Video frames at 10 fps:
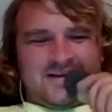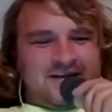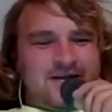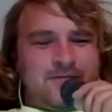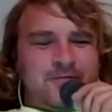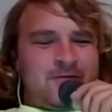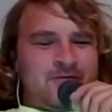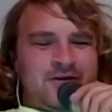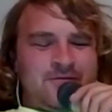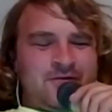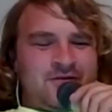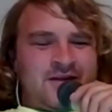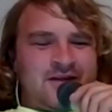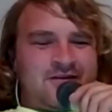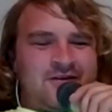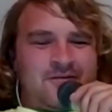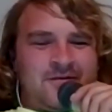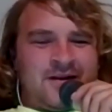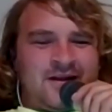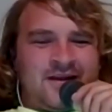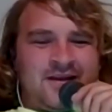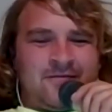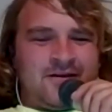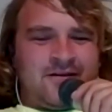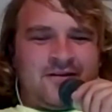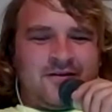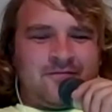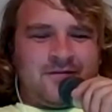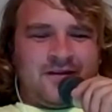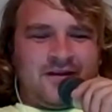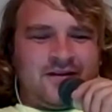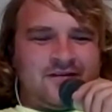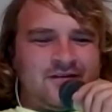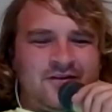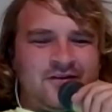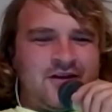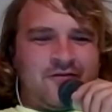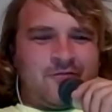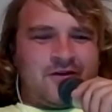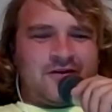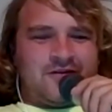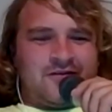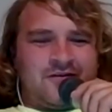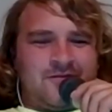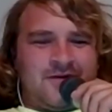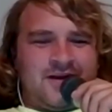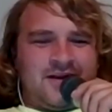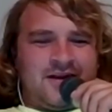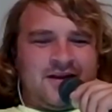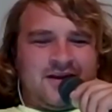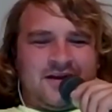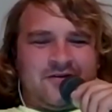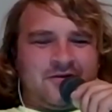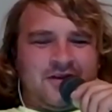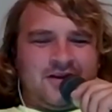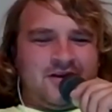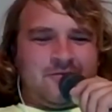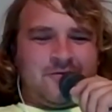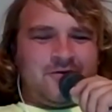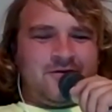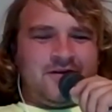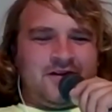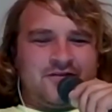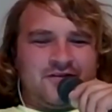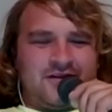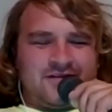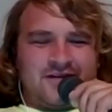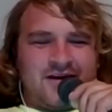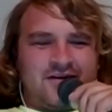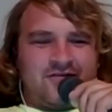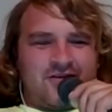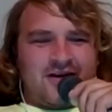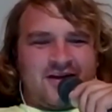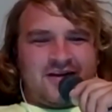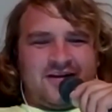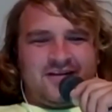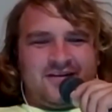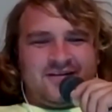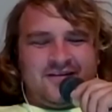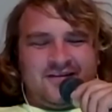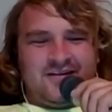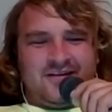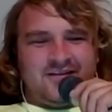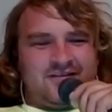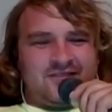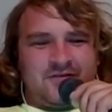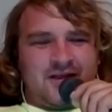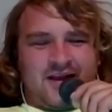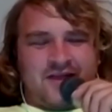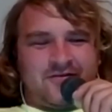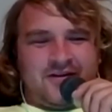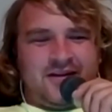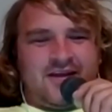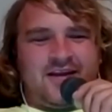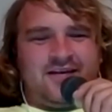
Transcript: People keep using that term, and I keep telling them that it's literally never been a concern of mine, and I don't need any more of it. So let's not try. It's like, I don't need that.